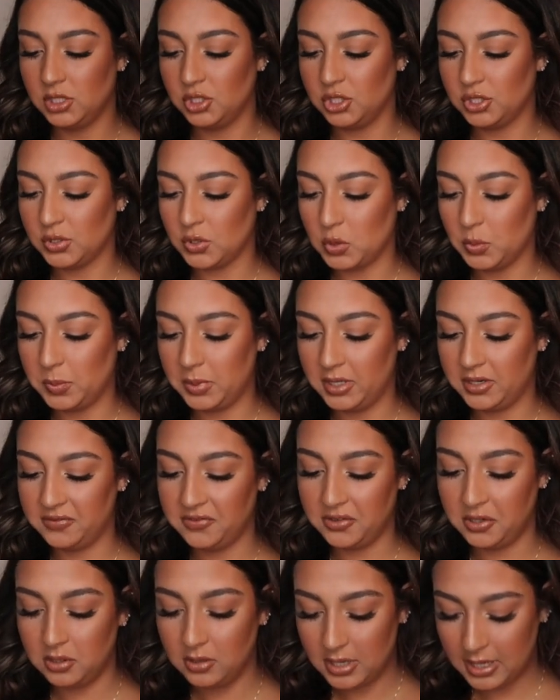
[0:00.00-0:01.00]
and just open it
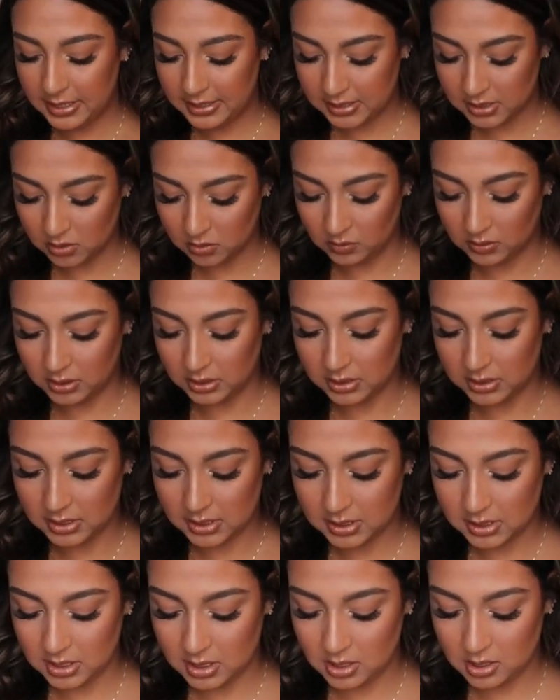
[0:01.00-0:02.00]
for you guys so you can
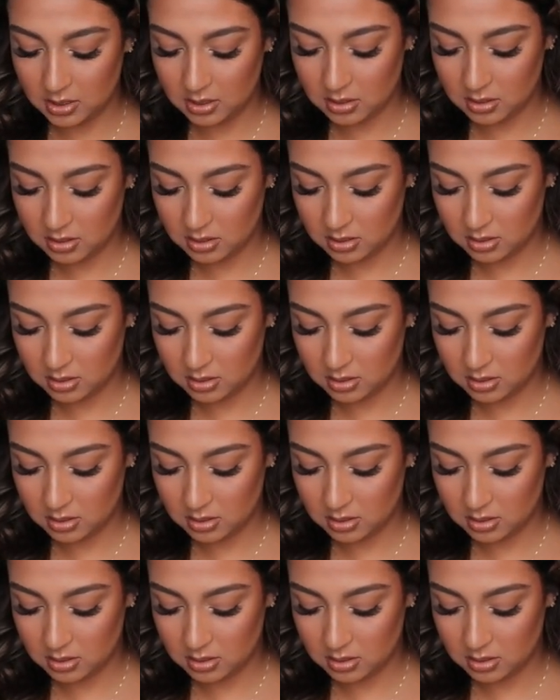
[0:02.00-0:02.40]
see.